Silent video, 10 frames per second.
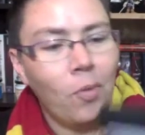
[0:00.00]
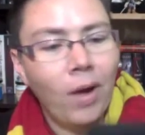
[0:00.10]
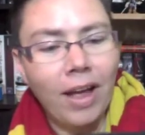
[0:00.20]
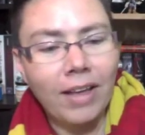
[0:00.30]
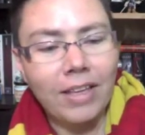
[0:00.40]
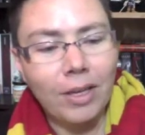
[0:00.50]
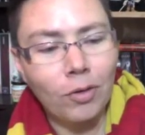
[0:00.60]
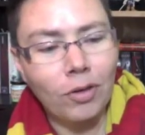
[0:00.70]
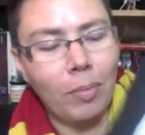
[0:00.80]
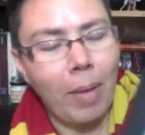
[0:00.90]
what a
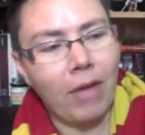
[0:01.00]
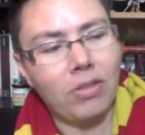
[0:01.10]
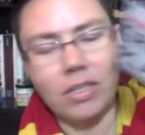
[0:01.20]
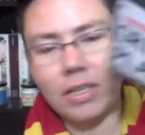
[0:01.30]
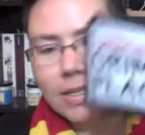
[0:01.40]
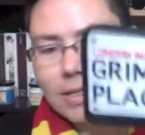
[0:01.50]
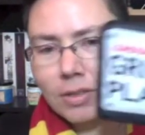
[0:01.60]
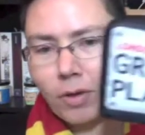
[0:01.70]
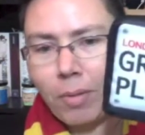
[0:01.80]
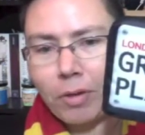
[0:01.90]
cute little pouch. Look,
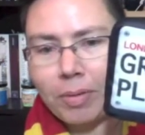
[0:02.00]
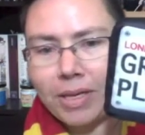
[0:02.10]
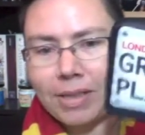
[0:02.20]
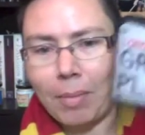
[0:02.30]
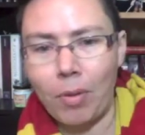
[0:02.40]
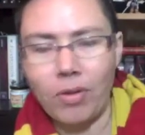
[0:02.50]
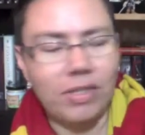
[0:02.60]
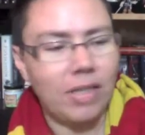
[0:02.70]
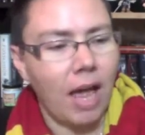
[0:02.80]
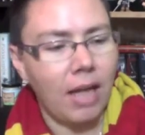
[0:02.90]
it says Grimmauld Place on
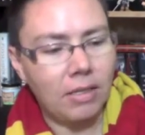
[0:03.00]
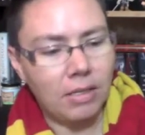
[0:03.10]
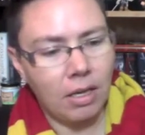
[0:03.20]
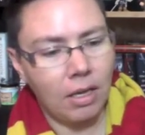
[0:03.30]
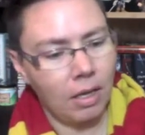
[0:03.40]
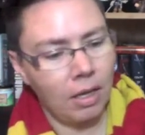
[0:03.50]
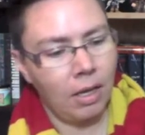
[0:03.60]
both sides.